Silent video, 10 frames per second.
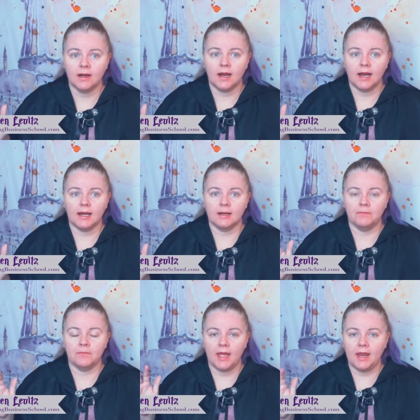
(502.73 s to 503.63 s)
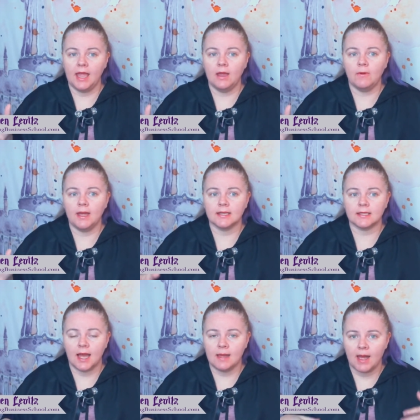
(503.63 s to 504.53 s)
At 8 weeks,
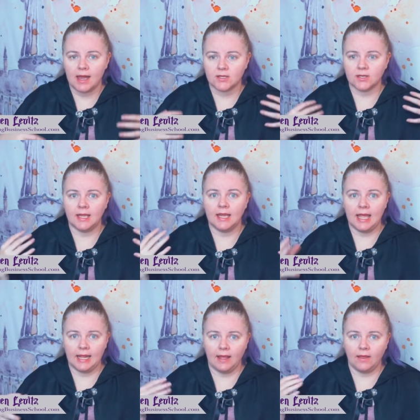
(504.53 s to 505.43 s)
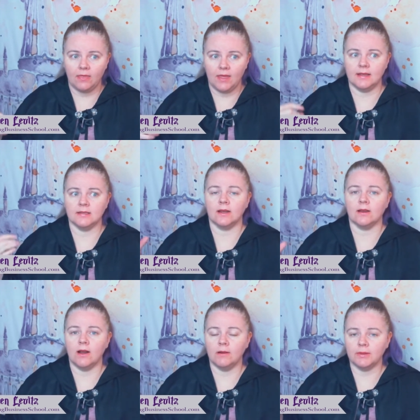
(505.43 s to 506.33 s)
I'm actually getting things
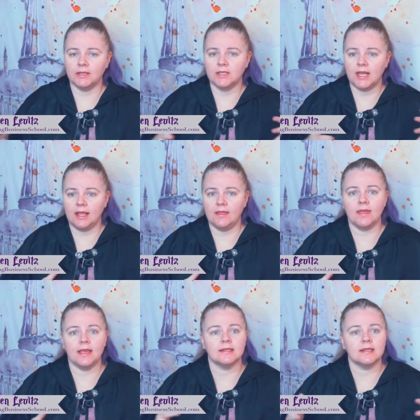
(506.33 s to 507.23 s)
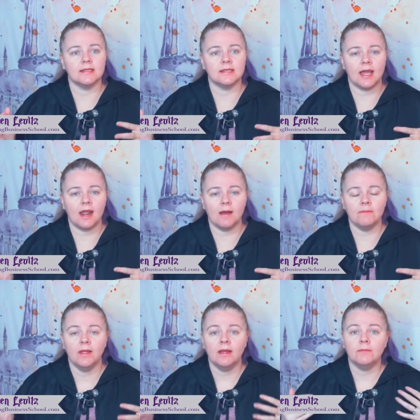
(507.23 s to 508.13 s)
accomplished, getting things set
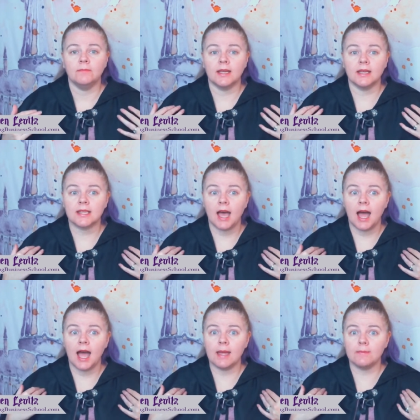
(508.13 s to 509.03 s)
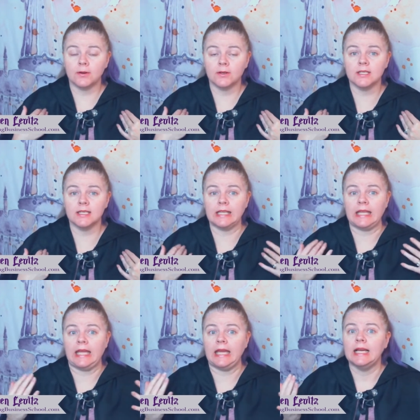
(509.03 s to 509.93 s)
up, because I
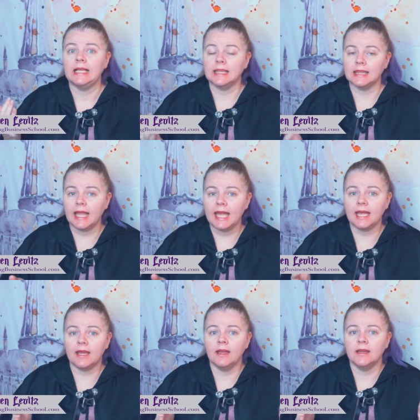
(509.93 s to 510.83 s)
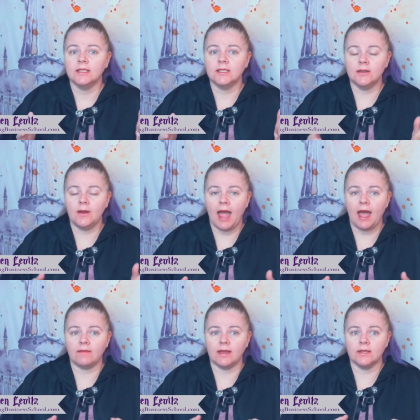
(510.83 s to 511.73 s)
personally like to
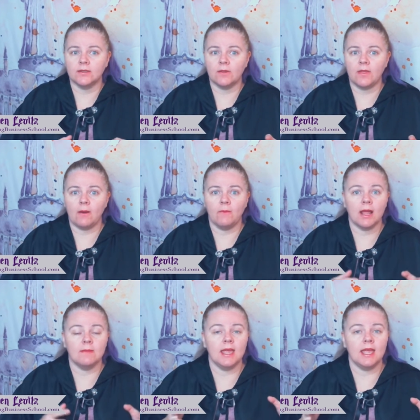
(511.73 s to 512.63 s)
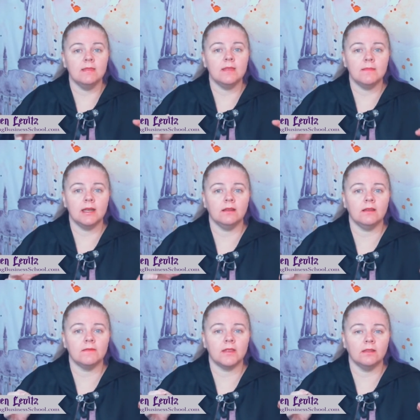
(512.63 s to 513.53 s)
have it so that when I'm in the middle
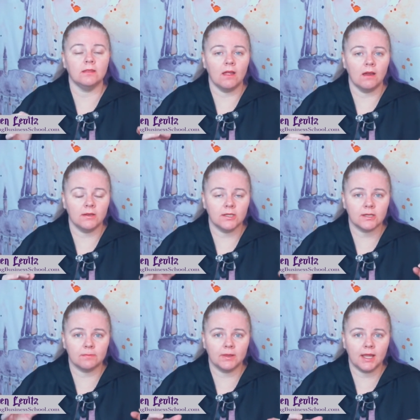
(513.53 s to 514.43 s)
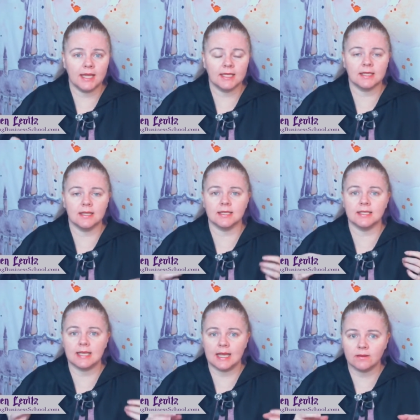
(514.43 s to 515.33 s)
of the launch place, the
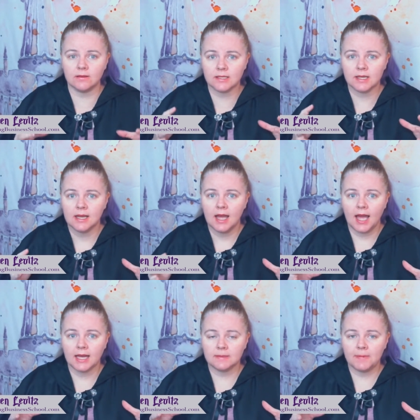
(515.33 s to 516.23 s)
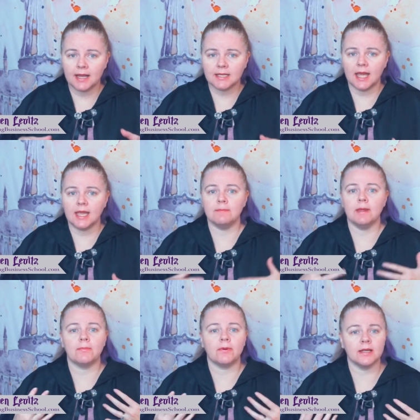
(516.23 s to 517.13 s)
sales aspect, I can
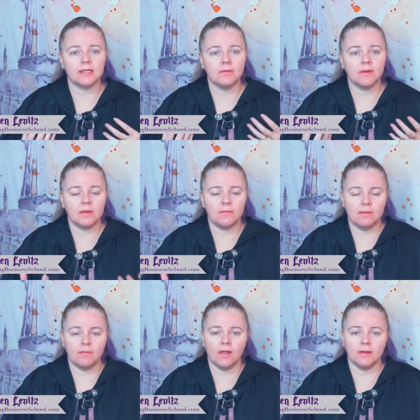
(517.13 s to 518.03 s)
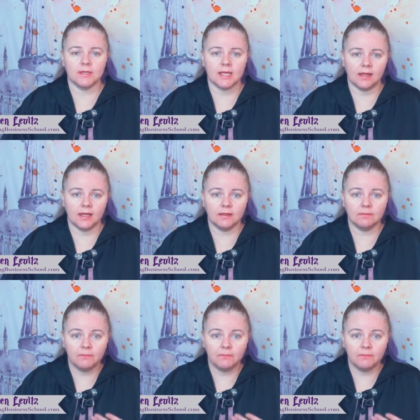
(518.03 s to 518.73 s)
be present with the people I'm selling